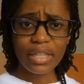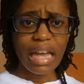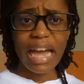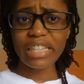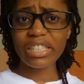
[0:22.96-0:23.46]

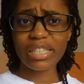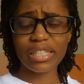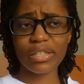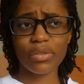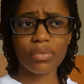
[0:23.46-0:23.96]
I just
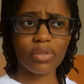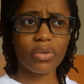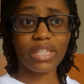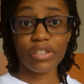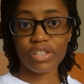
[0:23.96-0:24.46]
assumed,
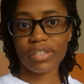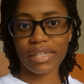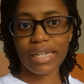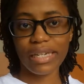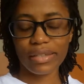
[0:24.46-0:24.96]
oh, it's just
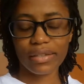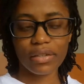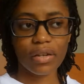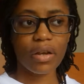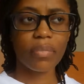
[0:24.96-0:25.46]
the heat.
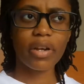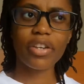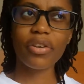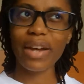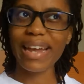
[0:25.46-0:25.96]

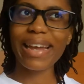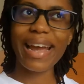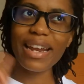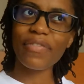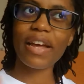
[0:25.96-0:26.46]
But no, I
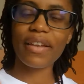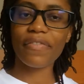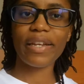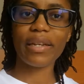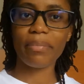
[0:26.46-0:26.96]
kind of had a
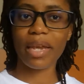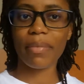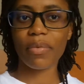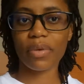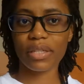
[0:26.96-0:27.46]
feeling
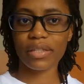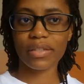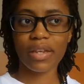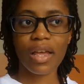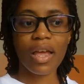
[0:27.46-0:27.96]
maybe it
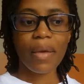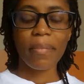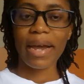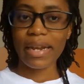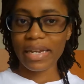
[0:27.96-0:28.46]
was
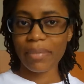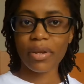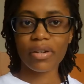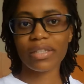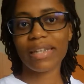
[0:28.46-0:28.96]
my
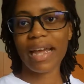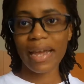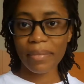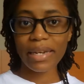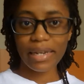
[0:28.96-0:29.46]
anemia, because I
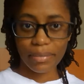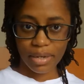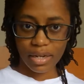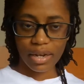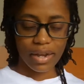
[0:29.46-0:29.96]
am
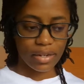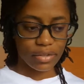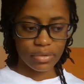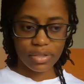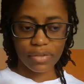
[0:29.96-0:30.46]
anemic. I
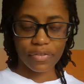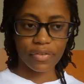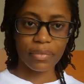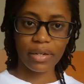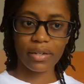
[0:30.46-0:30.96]
do suffer
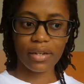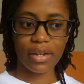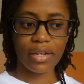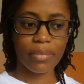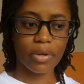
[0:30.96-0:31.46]
from
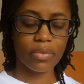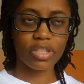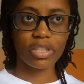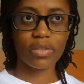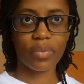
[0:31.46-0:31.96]
anemia,
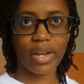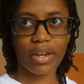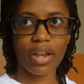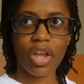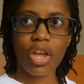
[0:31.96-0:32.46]
which is
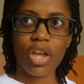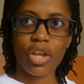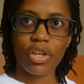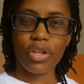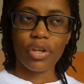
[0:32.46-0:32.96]
when
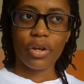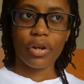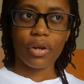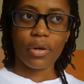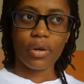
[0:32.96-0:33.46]

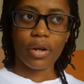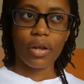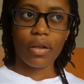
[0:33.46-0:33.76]
you